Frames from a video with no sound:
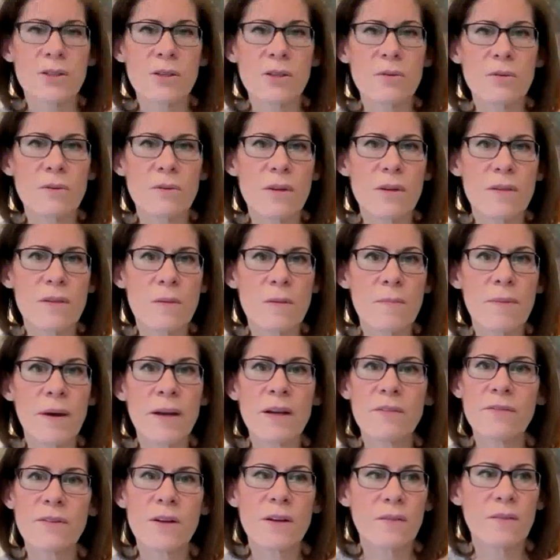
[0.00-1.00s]
So the
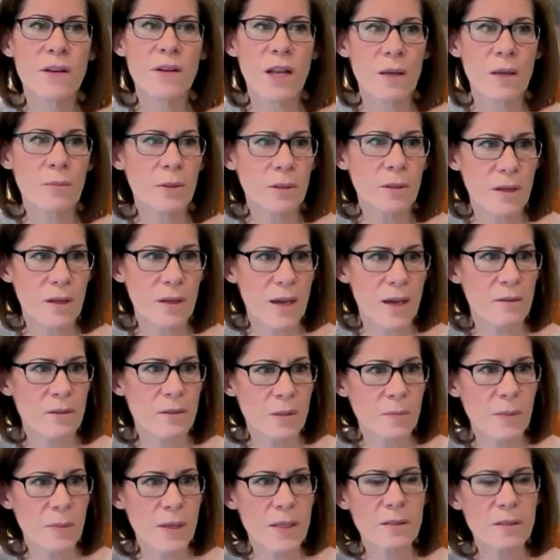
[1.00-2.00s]
benefit of an ABLE account
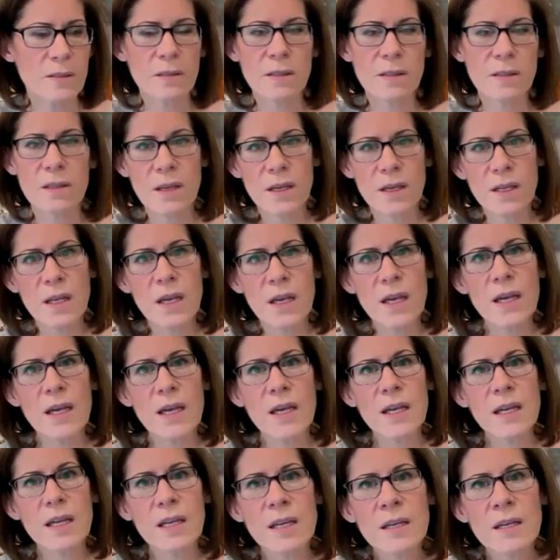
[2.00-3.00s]
is basically that
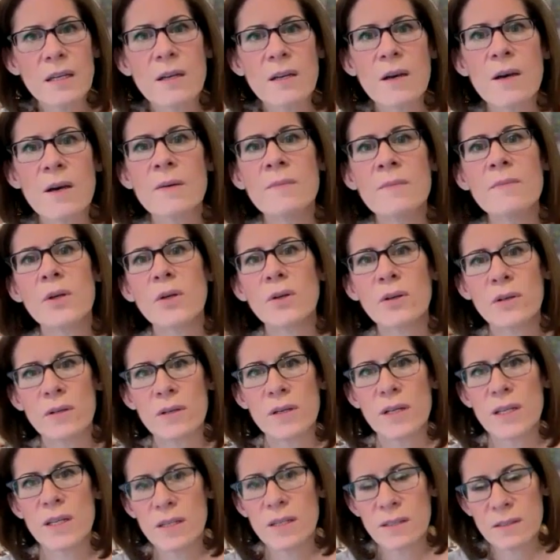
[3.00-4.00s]
income
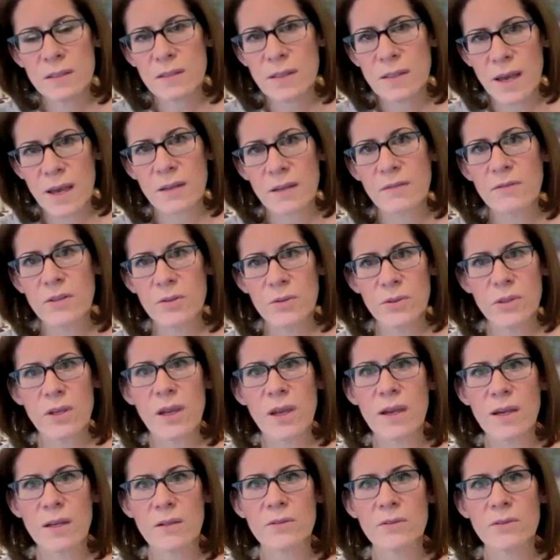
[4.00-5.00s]
earned inside of those
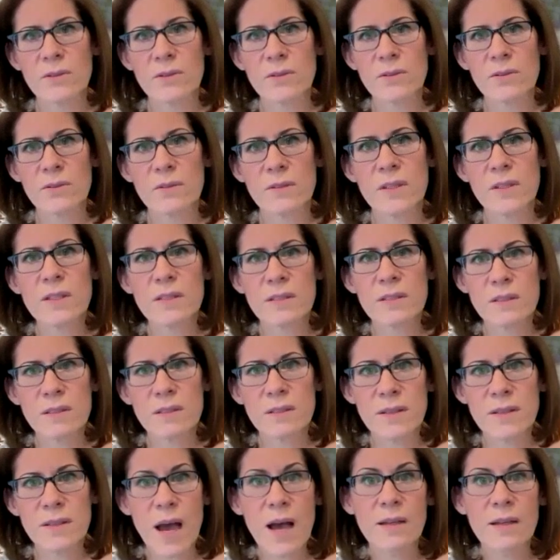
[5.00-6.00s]
accounts is
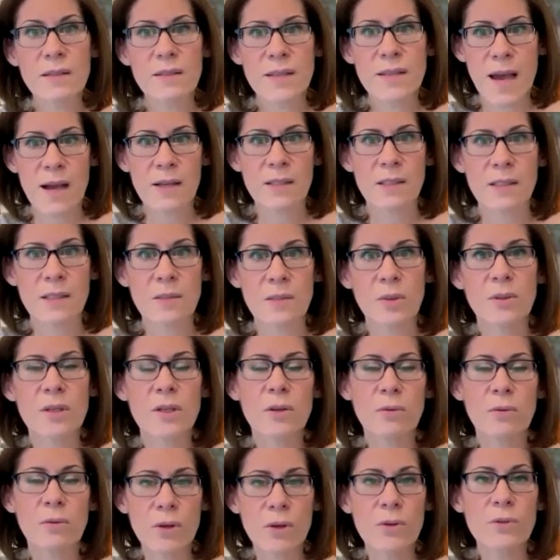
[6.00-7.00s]
not taxable.
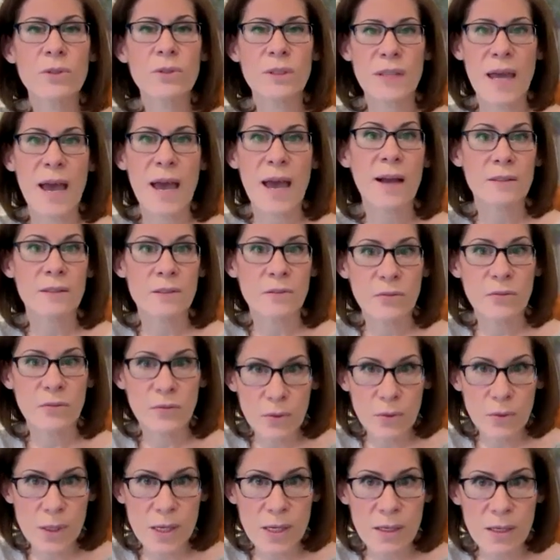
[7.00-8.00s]
It grows
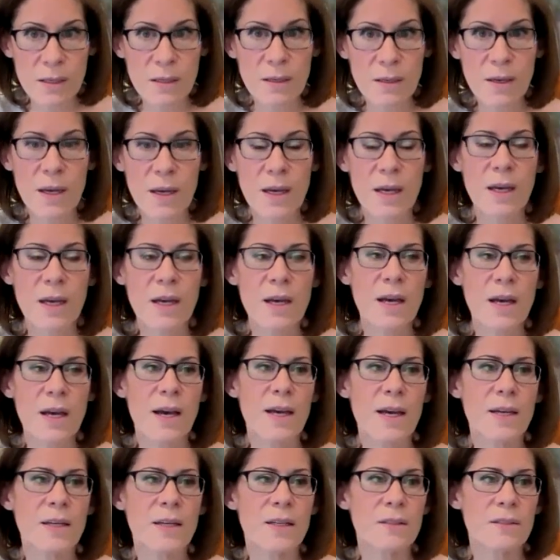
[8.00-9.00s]
tax-free,
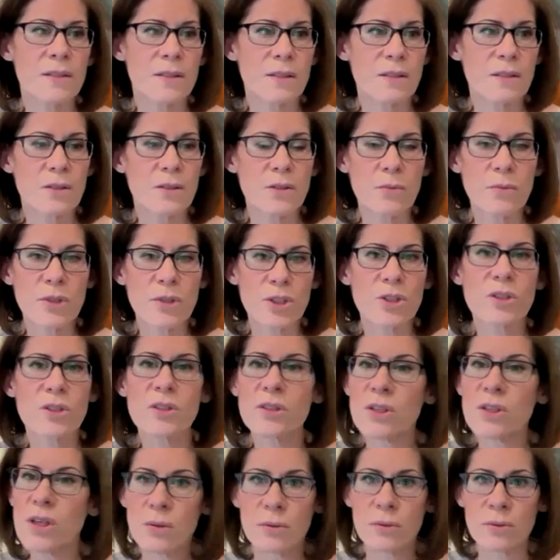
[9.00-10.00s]
and which
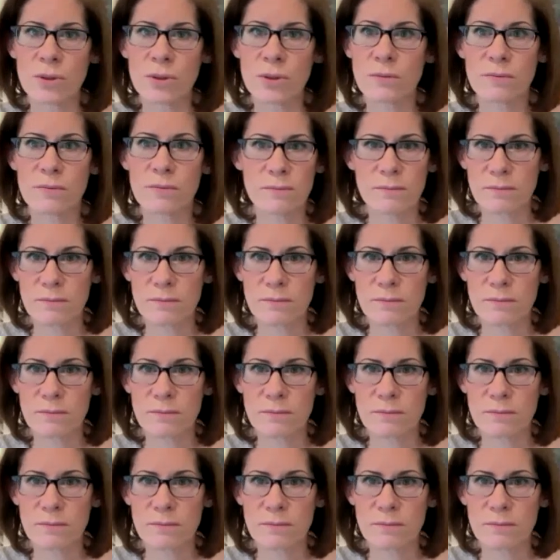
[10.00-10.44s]
is huge,